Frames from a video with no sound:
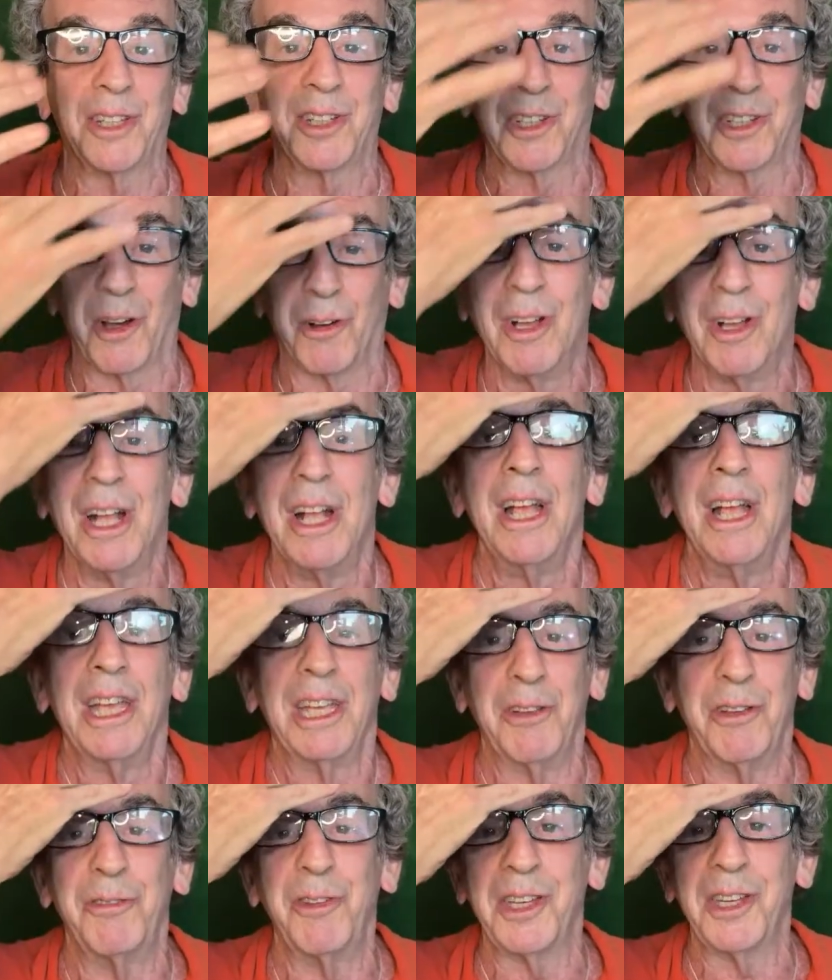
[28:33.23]
So
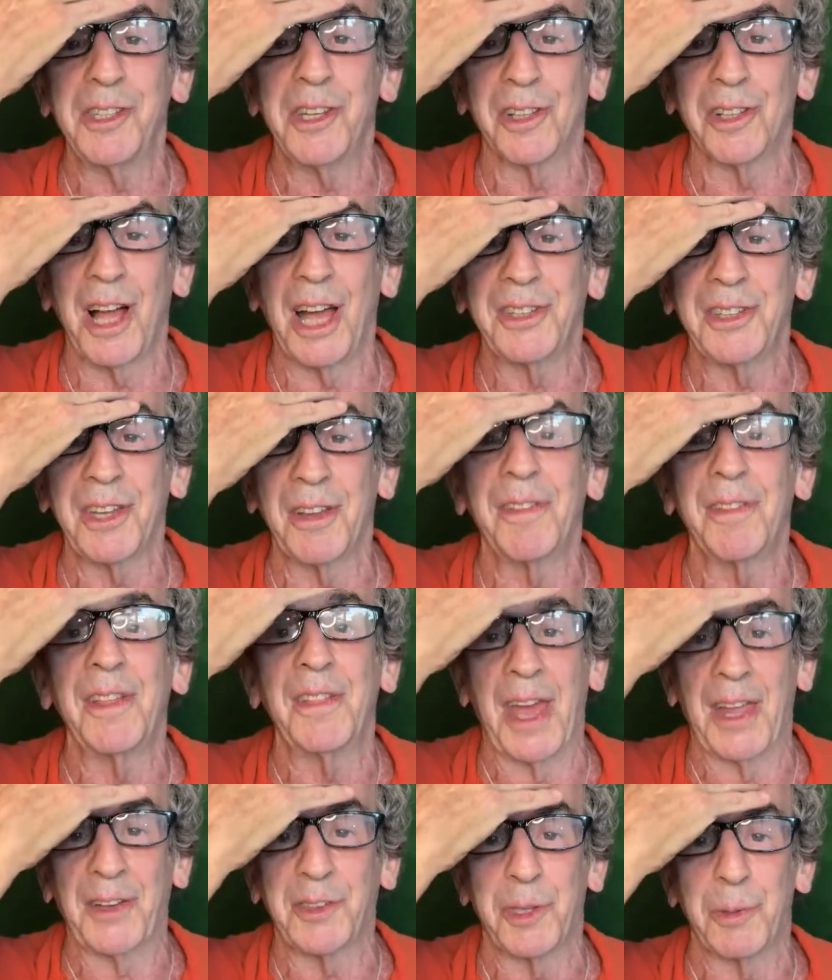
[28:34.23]
you visualize something,
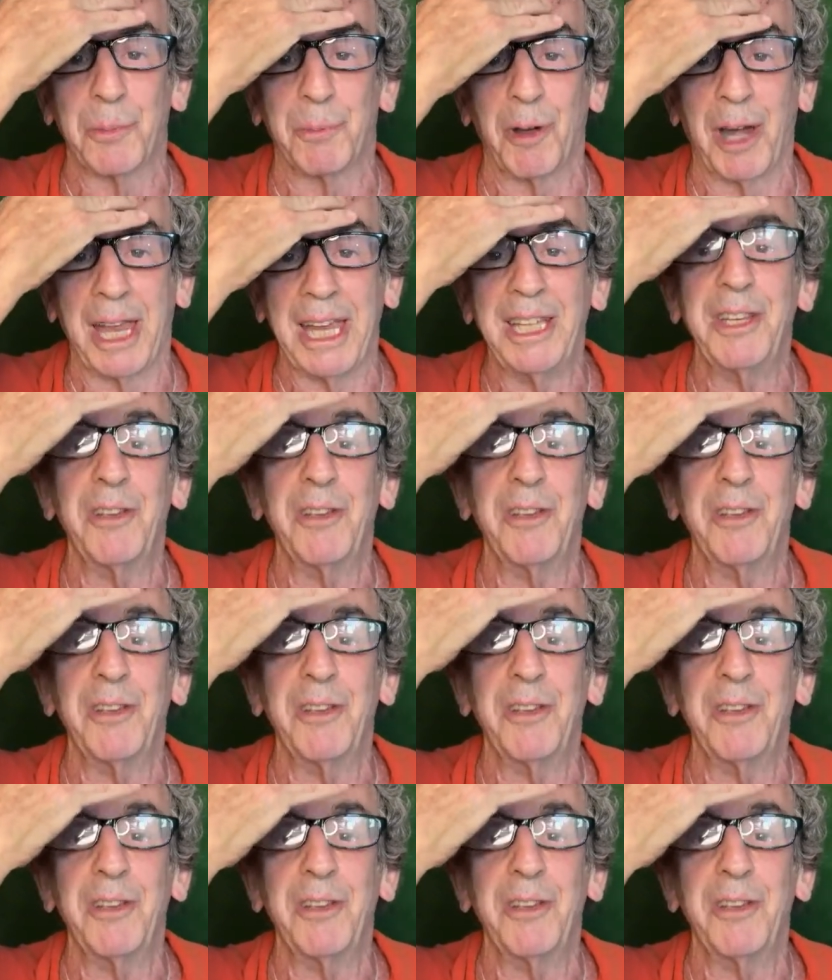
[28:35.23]
that's the brain.